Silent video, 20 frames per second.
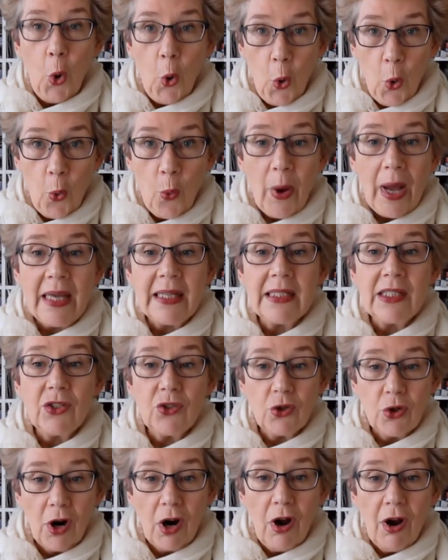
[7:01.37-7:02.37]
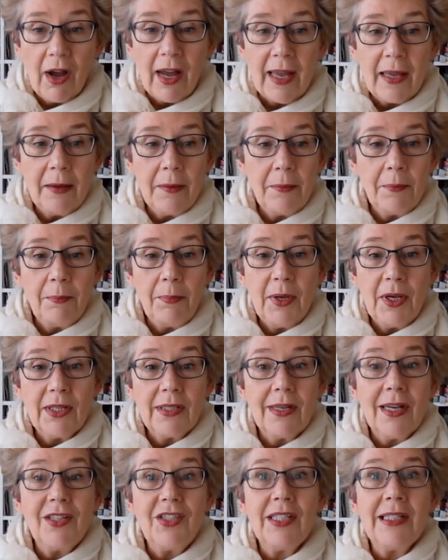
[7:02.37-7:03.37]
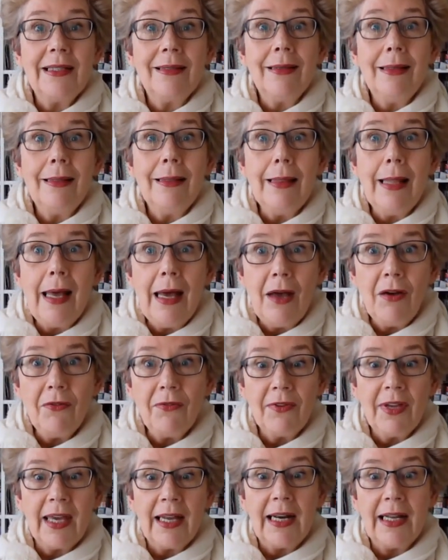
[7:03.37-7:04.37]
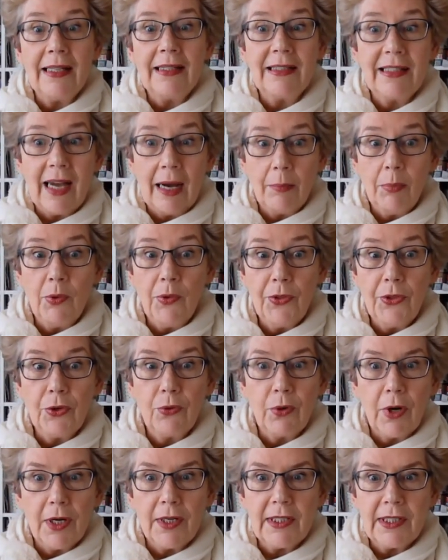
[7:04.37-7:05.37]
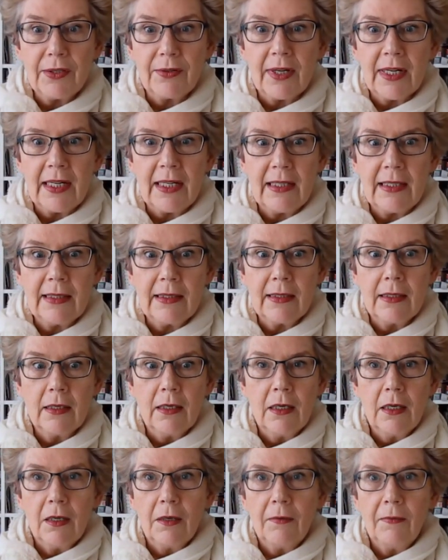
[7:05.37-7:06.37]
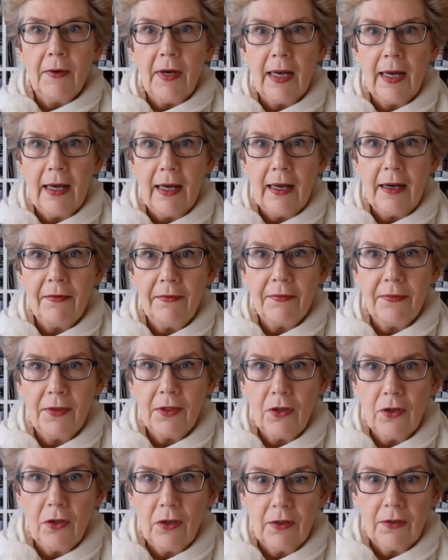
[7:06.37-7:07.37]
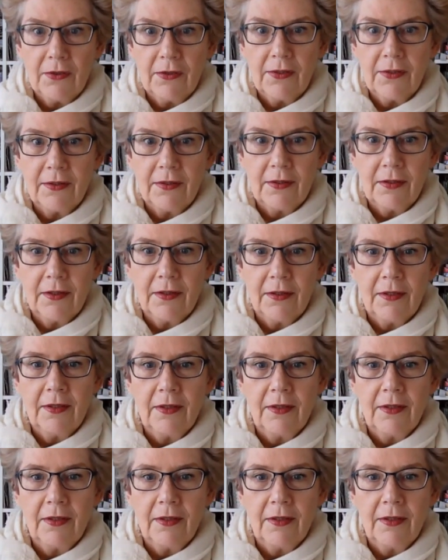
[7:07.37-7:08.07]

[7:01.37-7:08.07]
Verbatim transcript: always try because I just love getting double the groceries for half the cost.